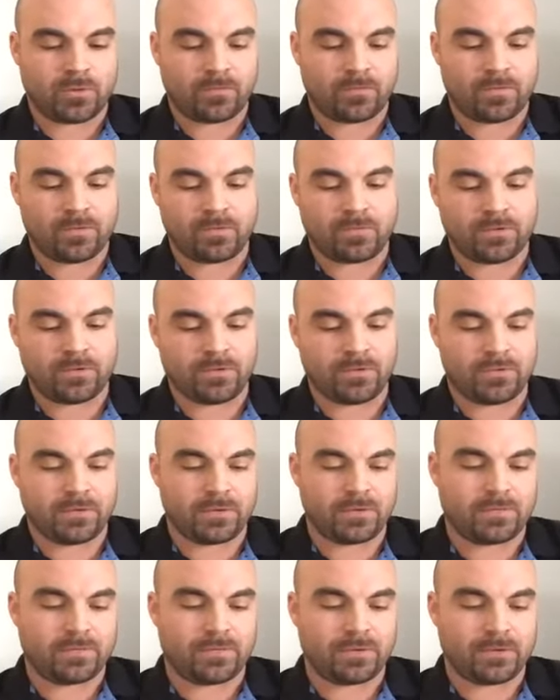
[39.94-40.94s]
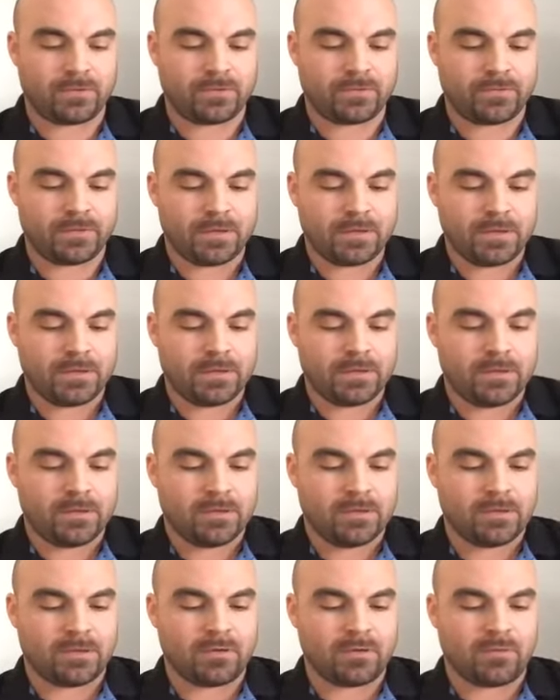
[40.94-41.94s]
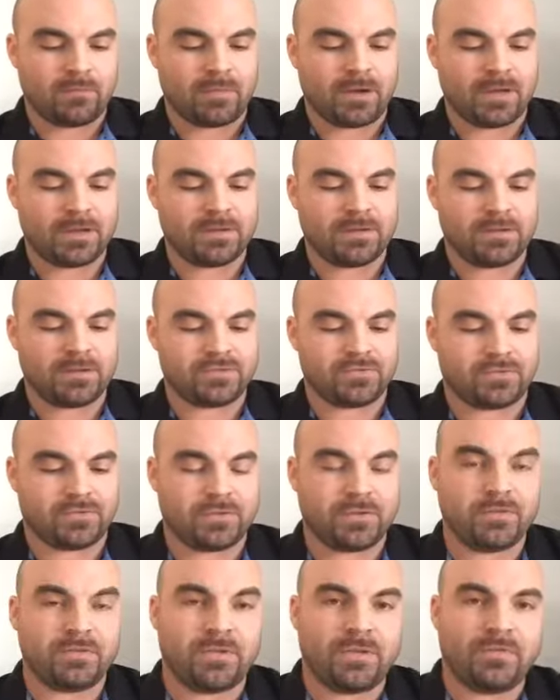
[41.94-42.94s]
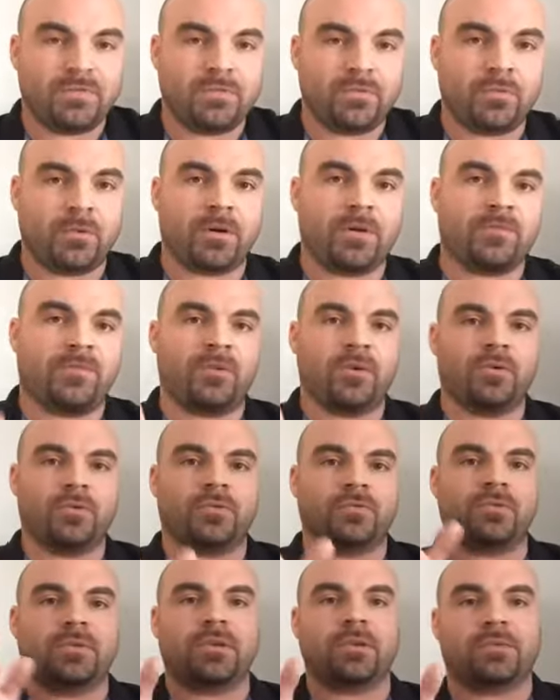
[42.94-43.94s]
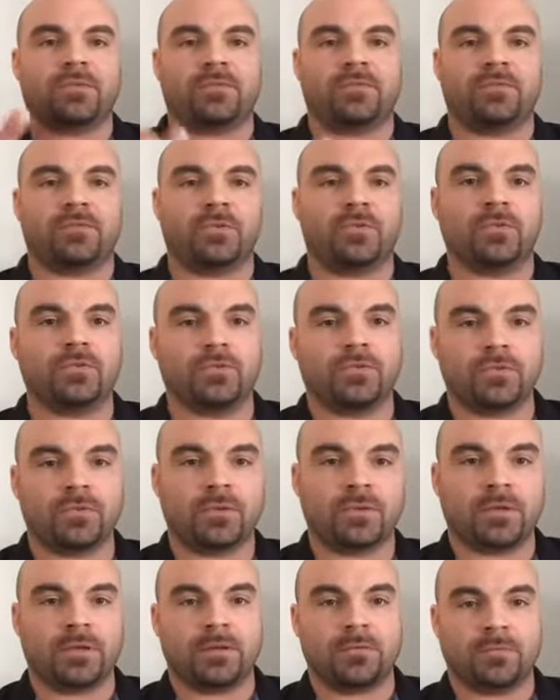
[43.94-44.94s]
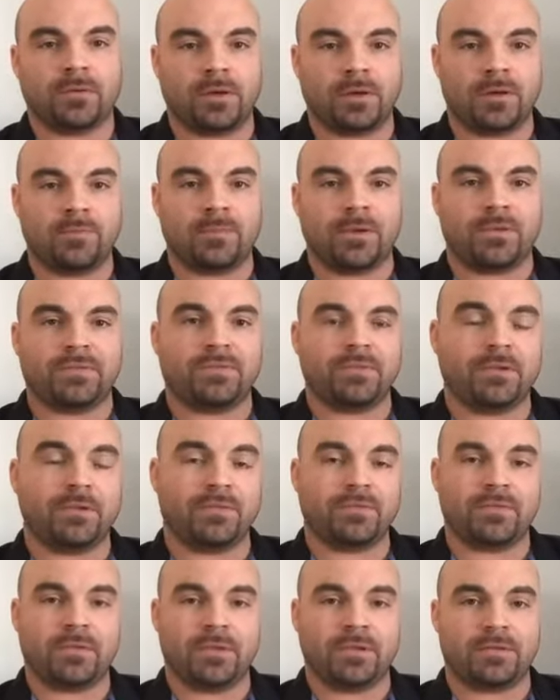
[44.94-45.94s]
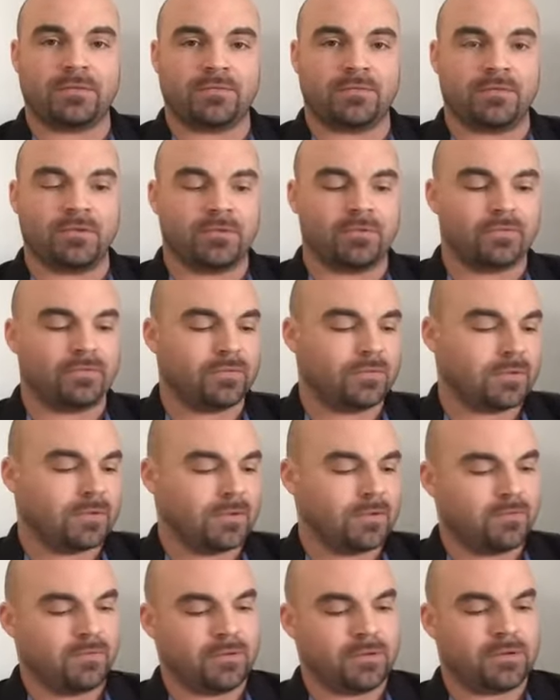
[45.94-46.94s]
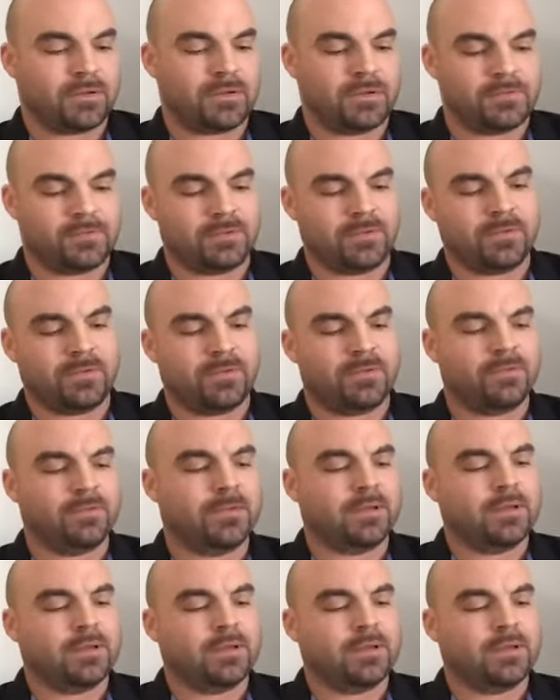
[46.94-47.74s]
let me do this first. Go in My District. This is where voters get confused, and I myself stay confused when it comes to this.